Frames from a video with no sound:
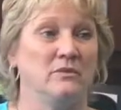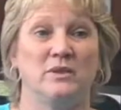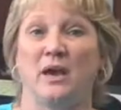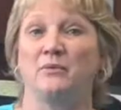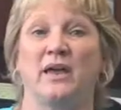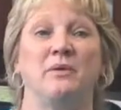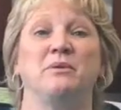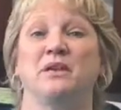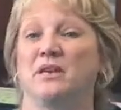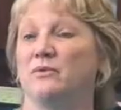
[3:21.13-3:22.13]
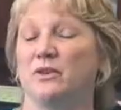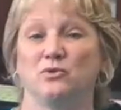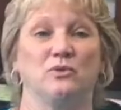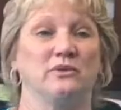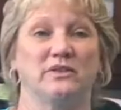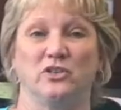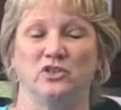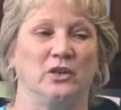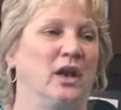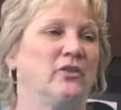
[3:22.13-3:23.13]
That'd be an individual
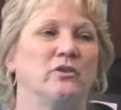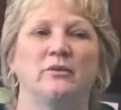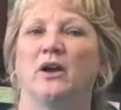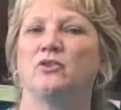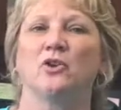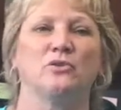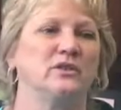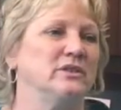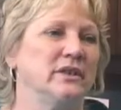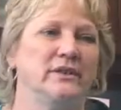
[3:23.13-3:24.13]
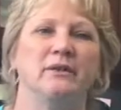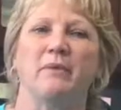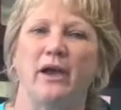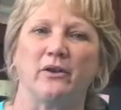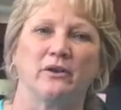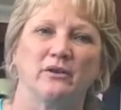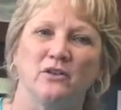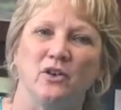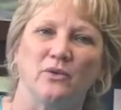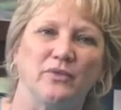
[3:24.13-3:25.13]
decision. Other coaches, it didn't matter.
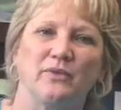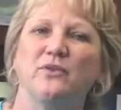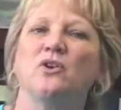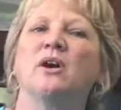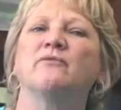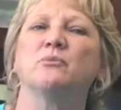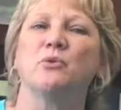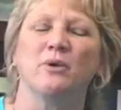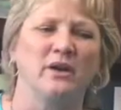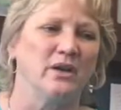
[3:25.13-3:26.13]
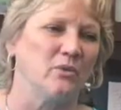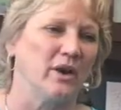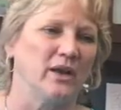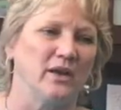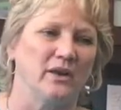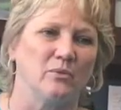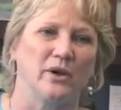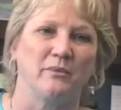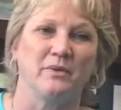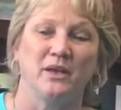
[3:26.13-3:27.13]
If they feel comfortable wearing it, why not let them
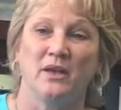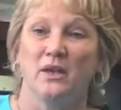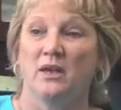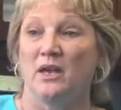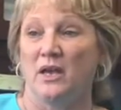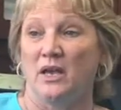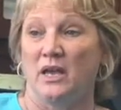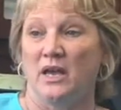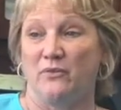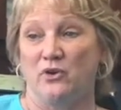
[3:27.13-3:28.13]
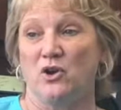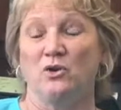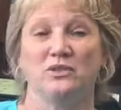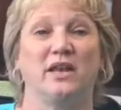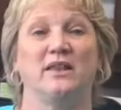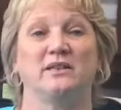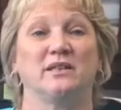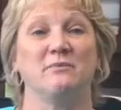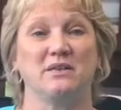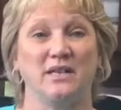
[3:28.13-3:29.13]
wear it? If a coach had that
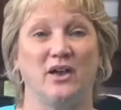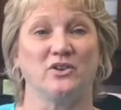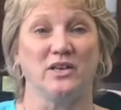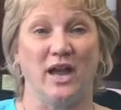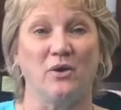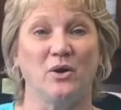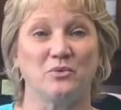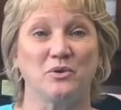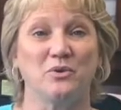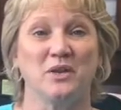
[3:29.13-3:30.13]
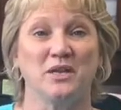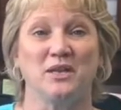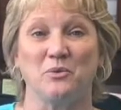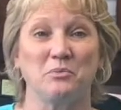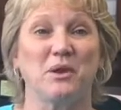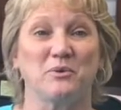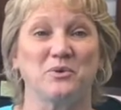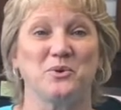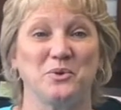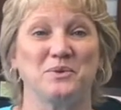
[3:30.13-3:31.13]
same mentality now at recruiting, they wouldn't be able to
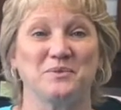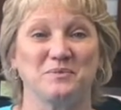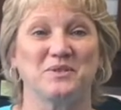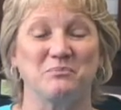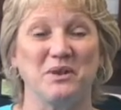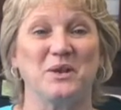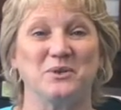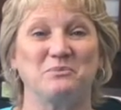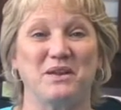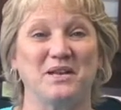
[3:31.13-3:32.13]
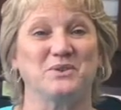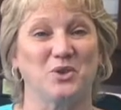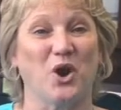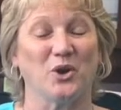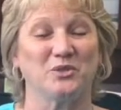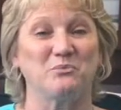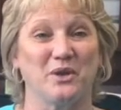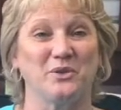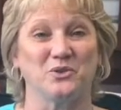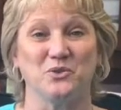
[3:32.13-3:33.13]
recruit some players, because there are some
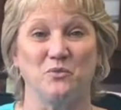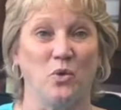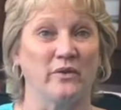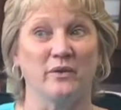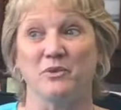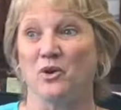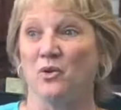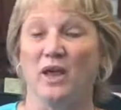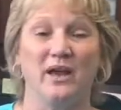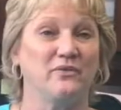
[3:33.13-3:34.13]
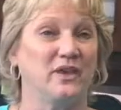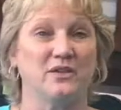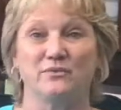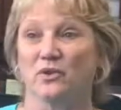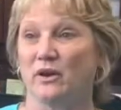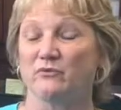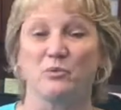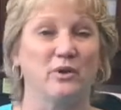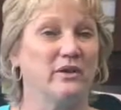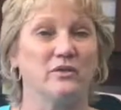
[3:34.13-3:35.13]
players who've worn them their whole life and they just feel
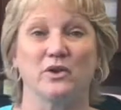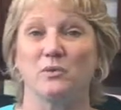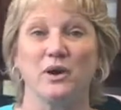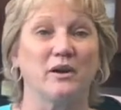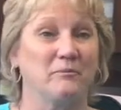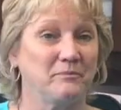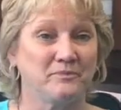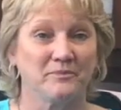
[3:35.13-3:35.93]
comfortable wearing, they're going to wear them.